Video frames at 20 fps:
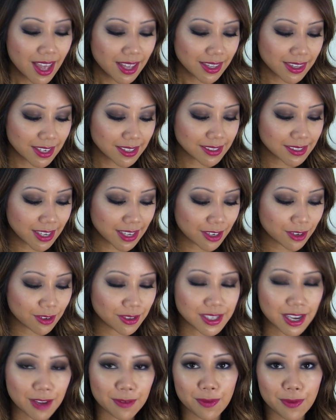These
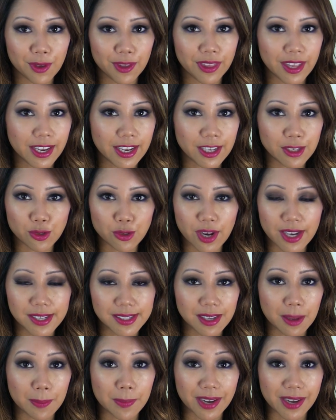sandals, I feel they can
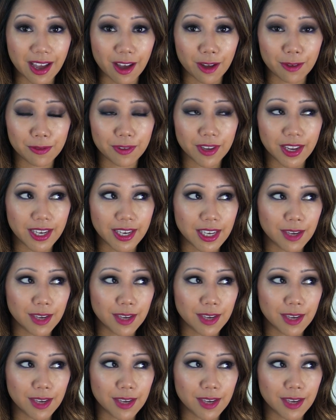dress up an outfit